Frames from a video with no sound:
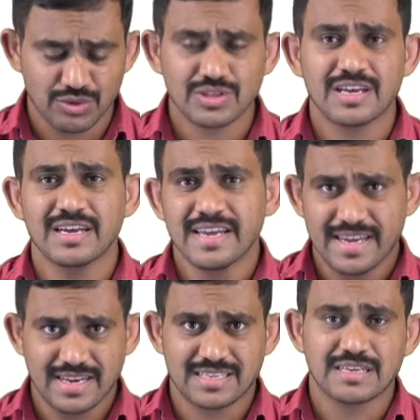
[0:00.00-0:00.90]
know the
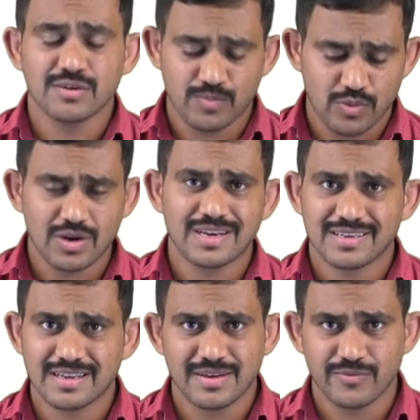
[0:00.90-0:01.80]
rectangular polar
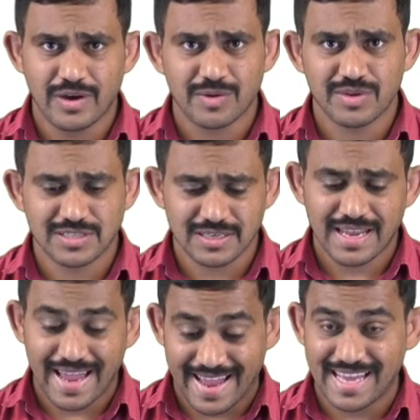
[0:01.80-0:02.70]

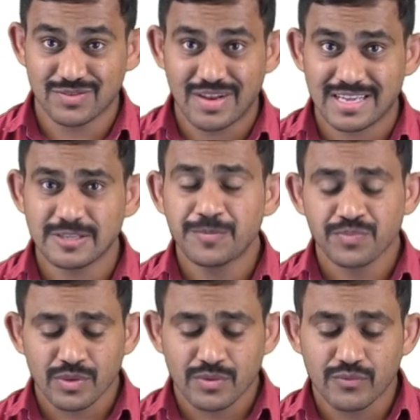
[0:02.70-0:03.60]
formation as well as
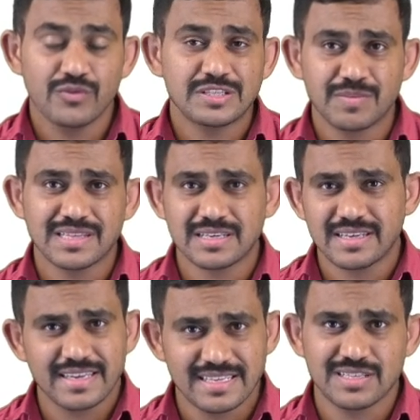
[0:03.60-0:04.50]
which
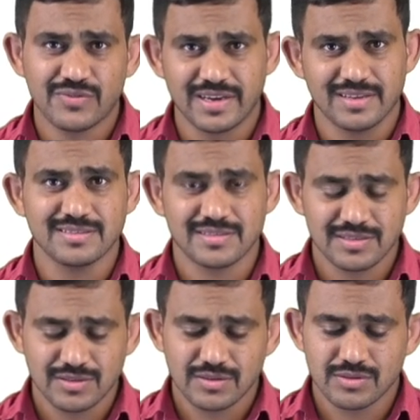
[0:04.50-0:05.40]
method easy for us.
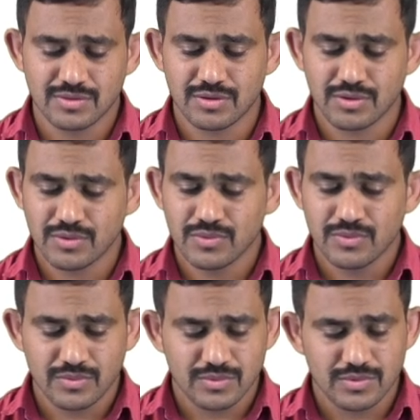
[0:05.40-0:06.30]
So
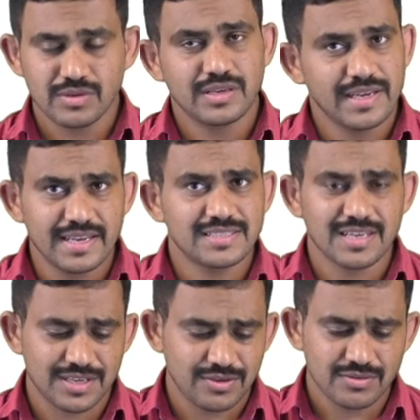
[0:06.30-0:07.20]
any
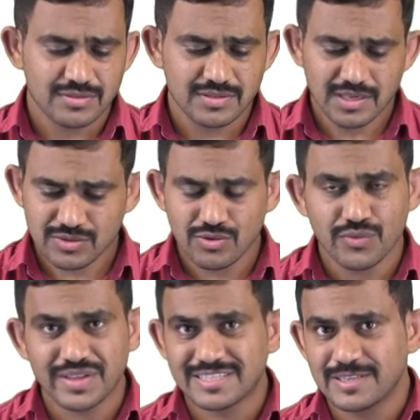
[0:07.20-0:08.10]
circuit, just go
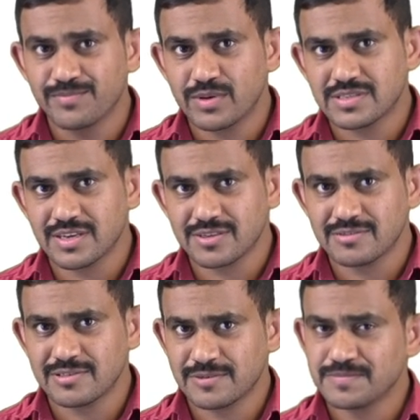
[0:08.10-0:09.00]
for the simple
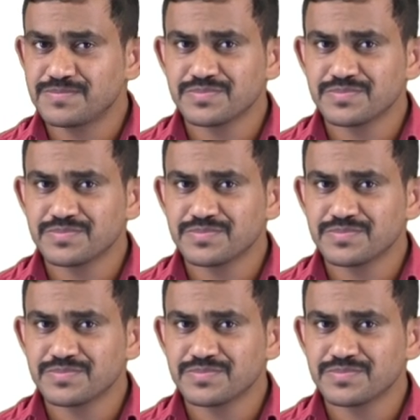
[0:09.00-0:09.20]
circuits